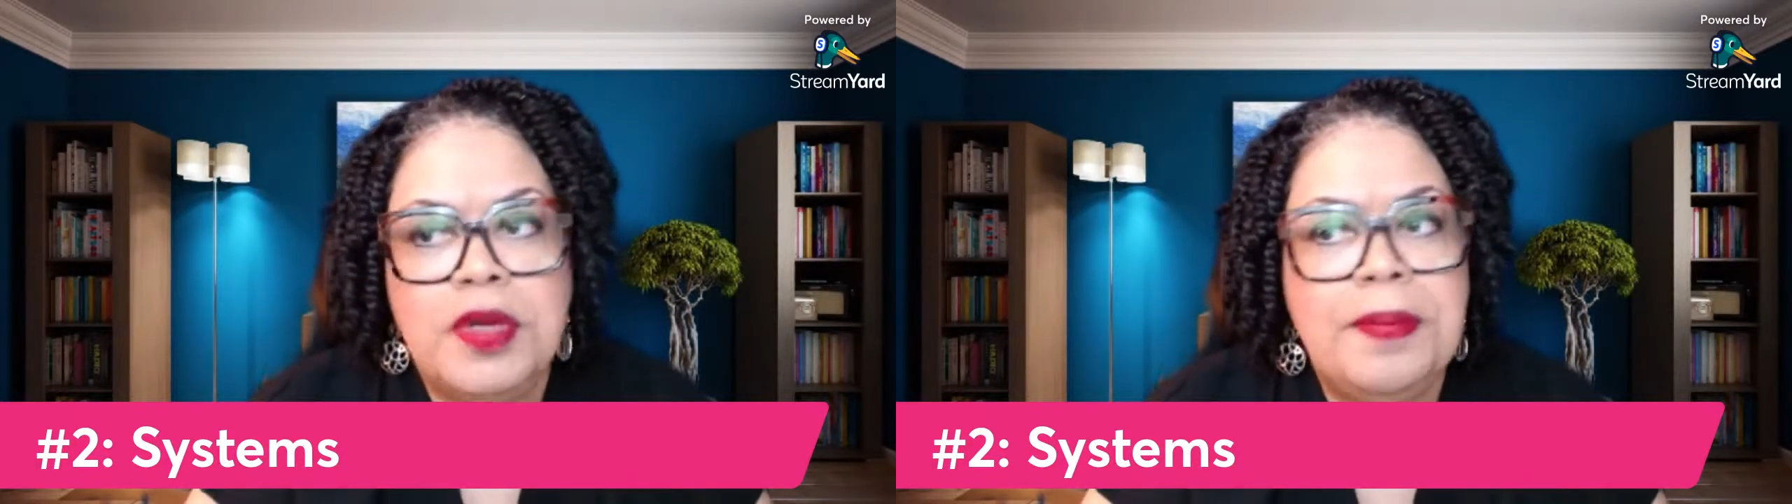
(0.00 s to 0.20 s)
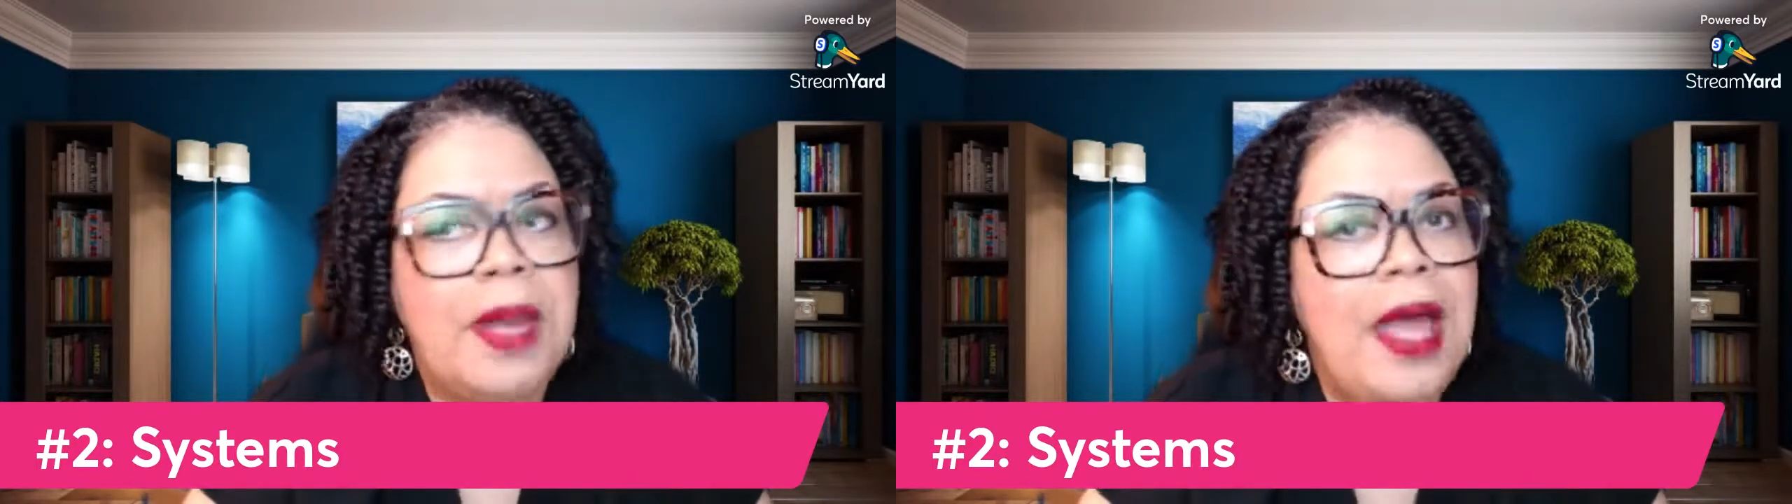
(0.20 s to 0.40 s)

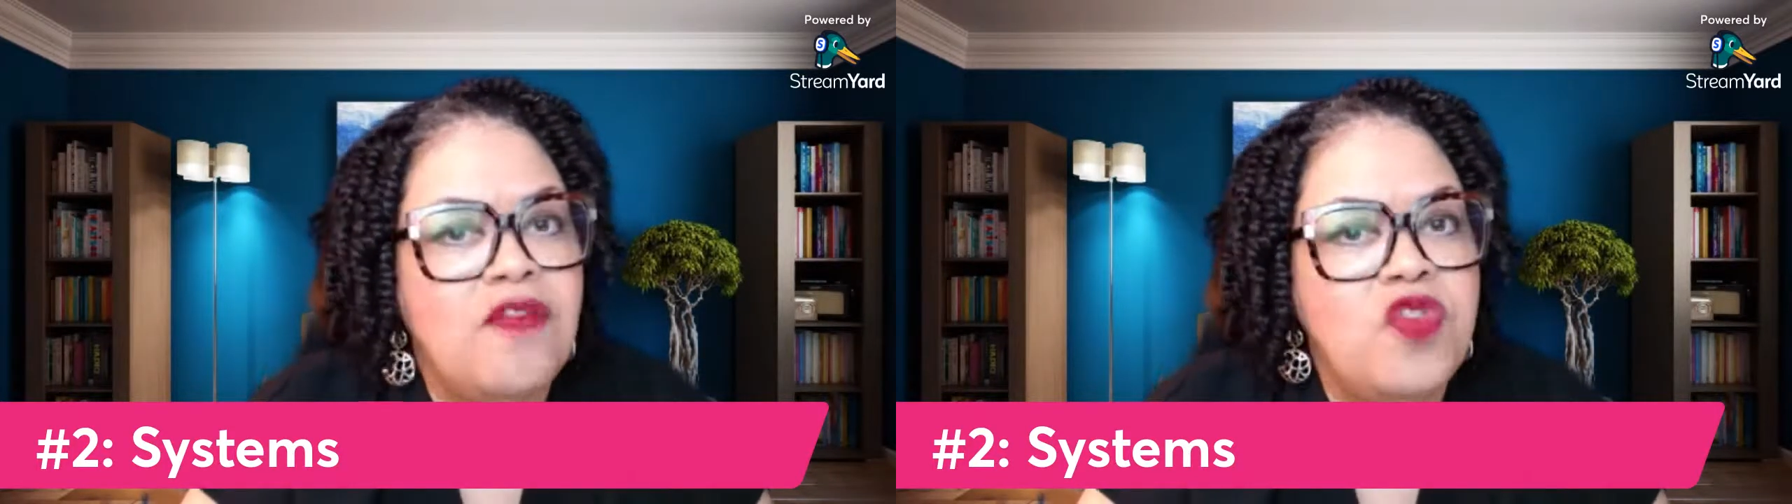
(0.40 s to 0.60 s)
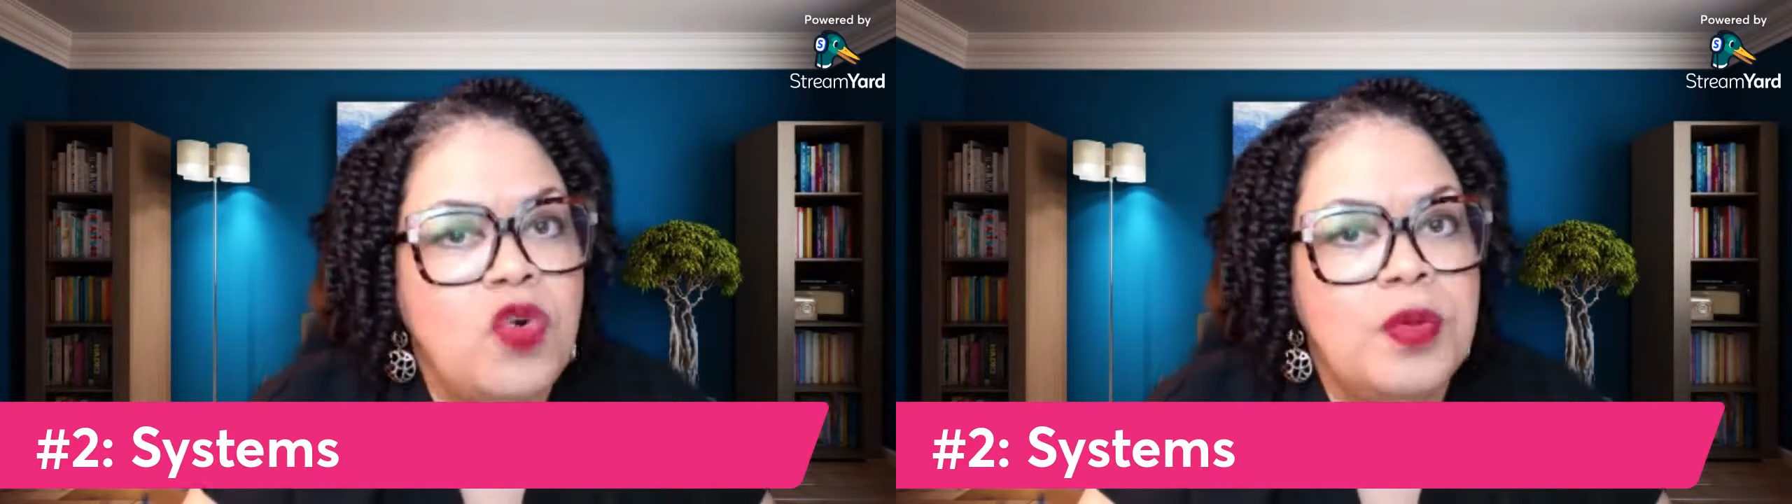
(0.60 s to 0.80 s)

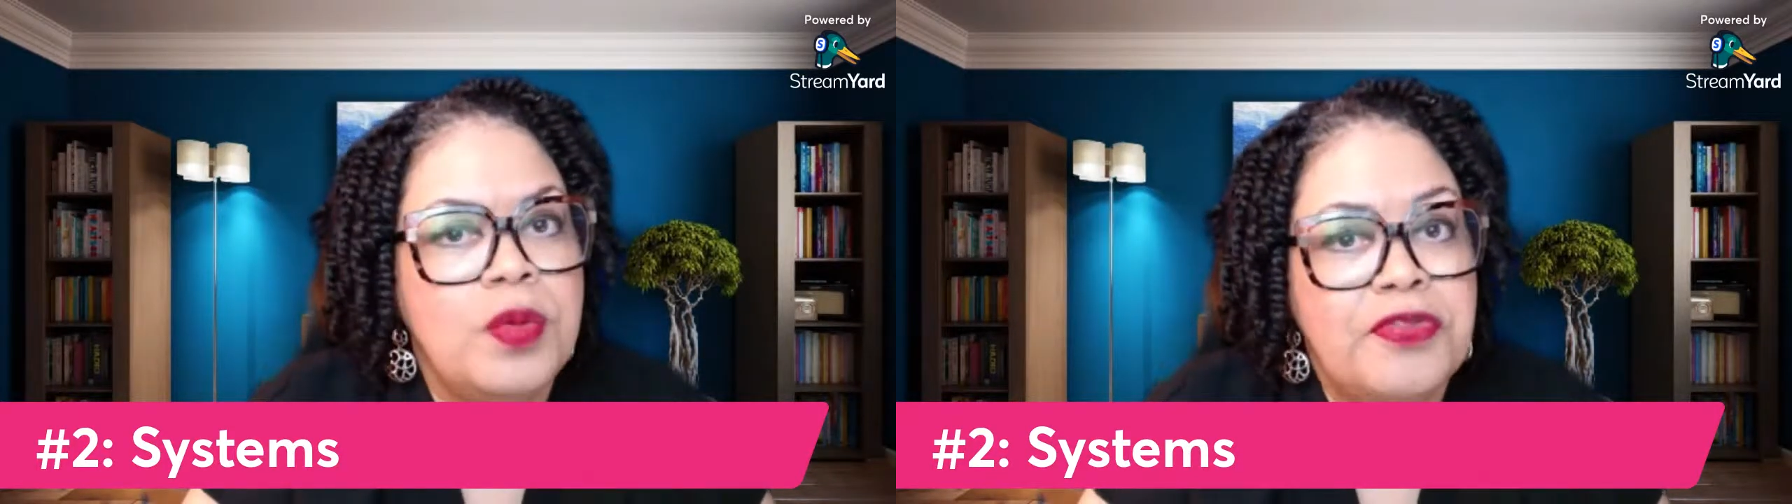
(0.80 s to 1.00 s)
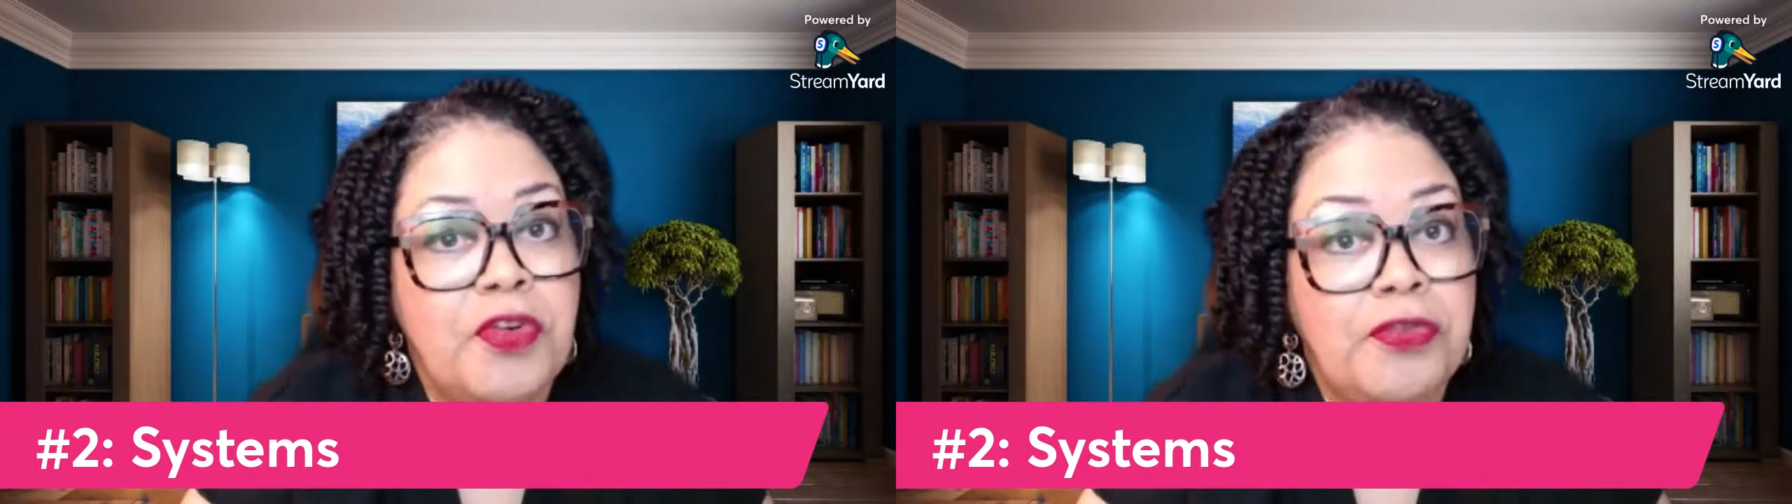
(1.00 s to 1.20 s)
platforms
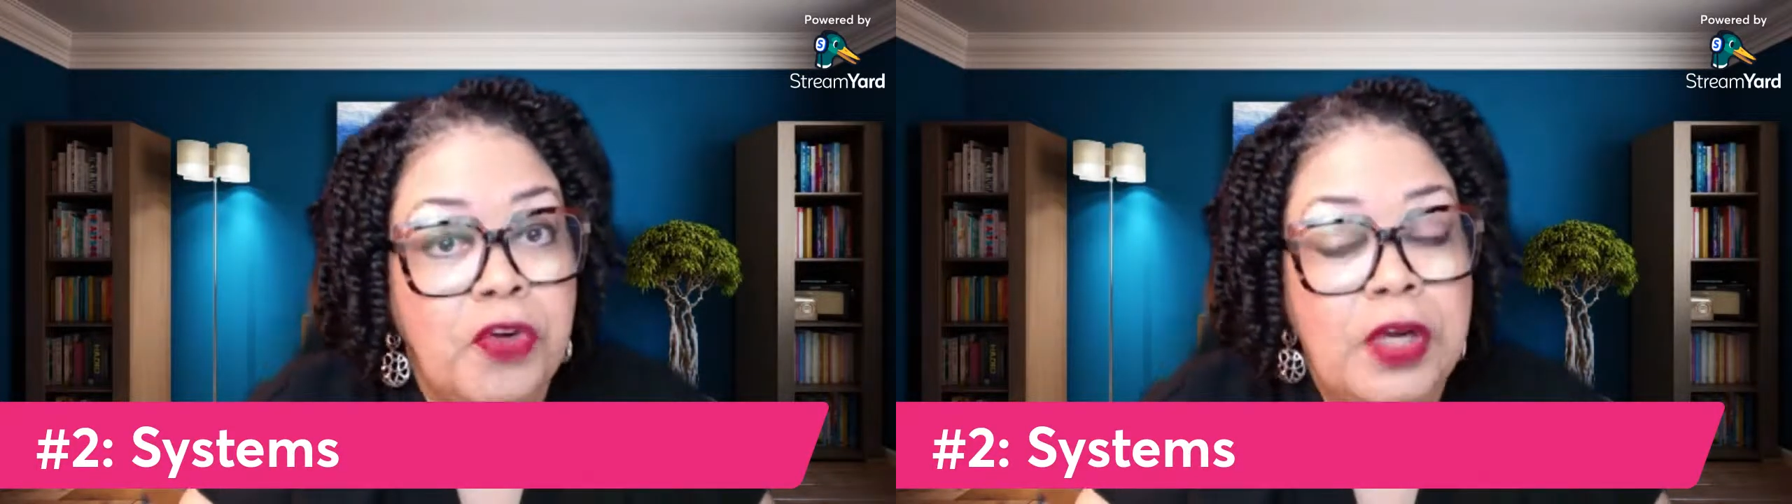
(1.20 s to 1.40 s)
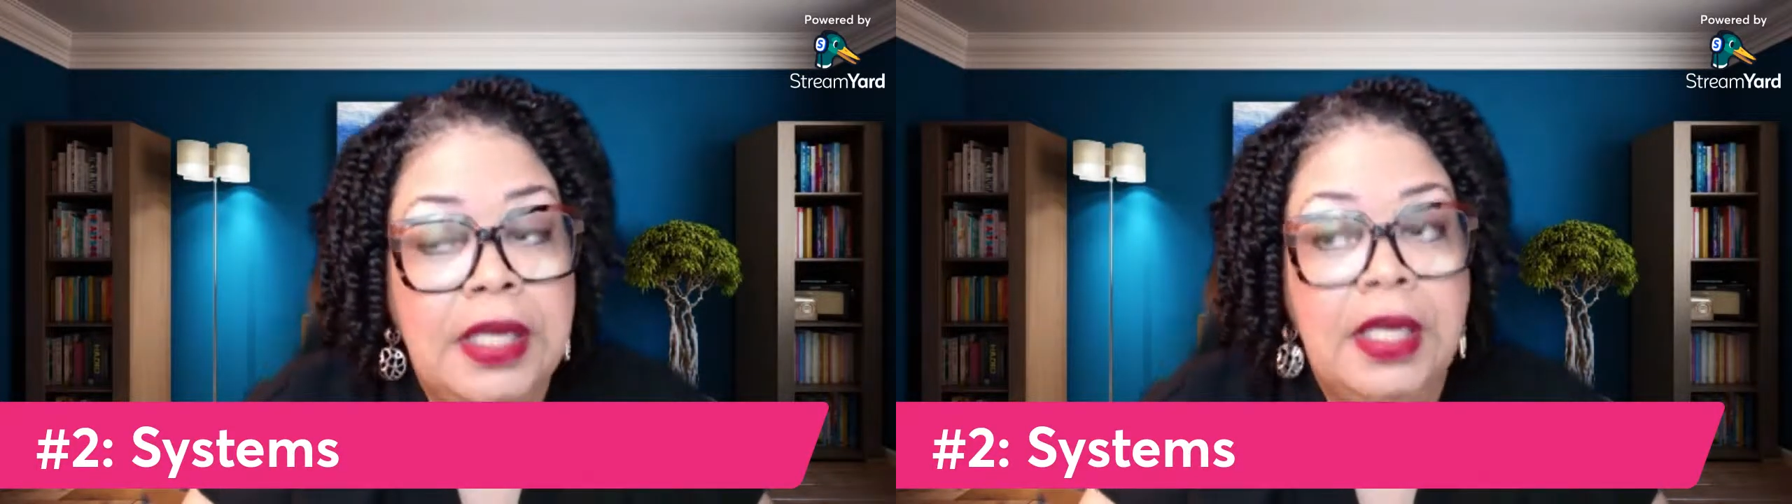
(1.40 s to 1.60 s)
for
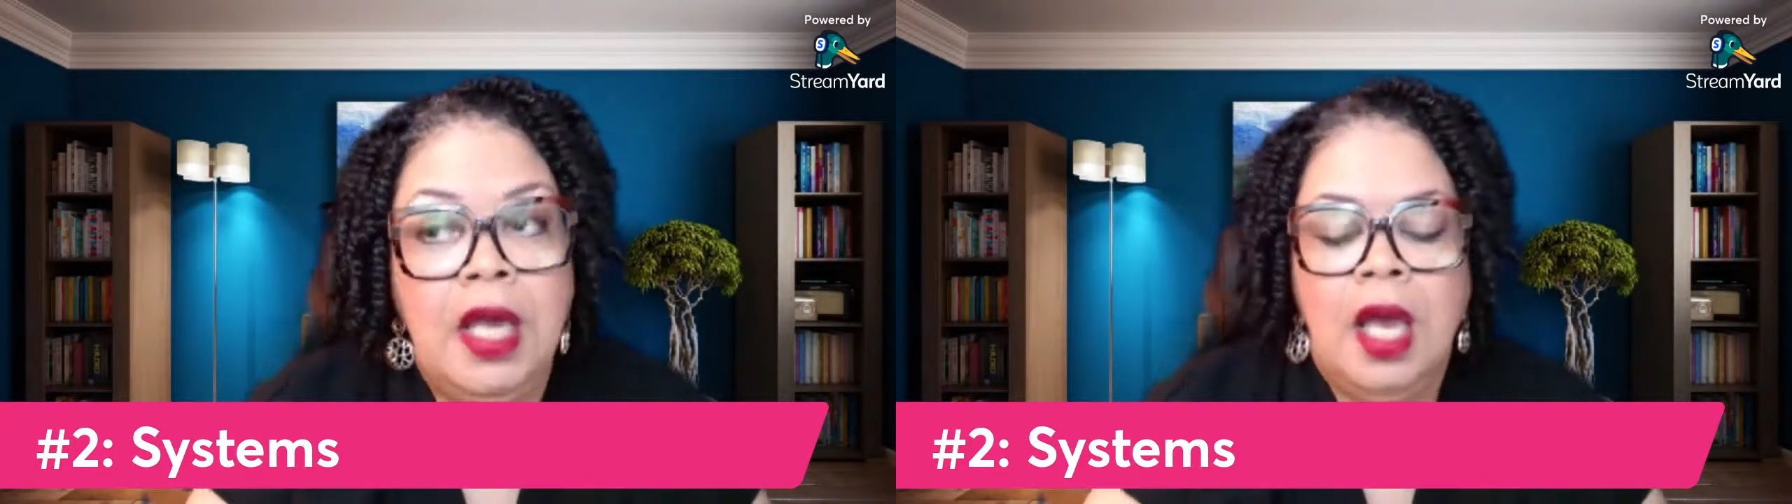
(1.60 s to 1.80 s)
free.